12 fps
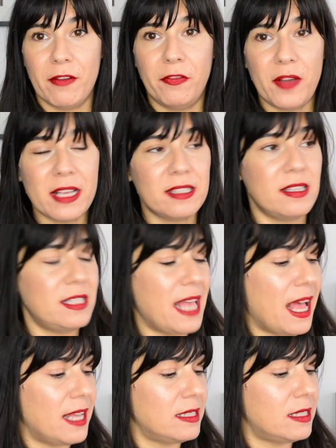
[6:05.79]
First, this
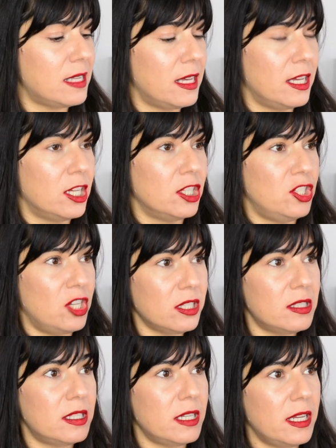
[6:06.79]
has
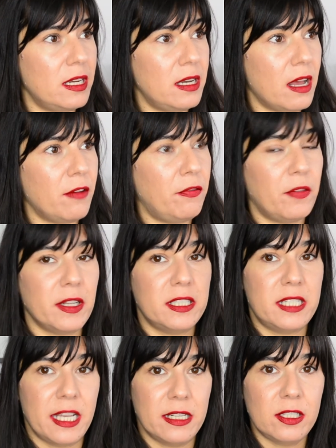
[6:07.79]
just enough
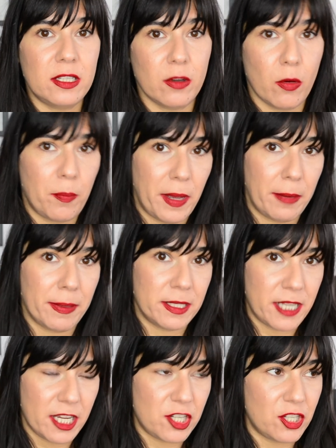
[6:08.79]
tint or
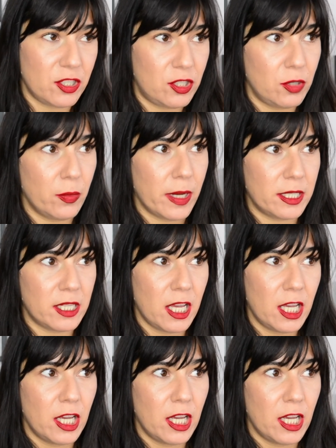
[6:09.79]
pigmentation to it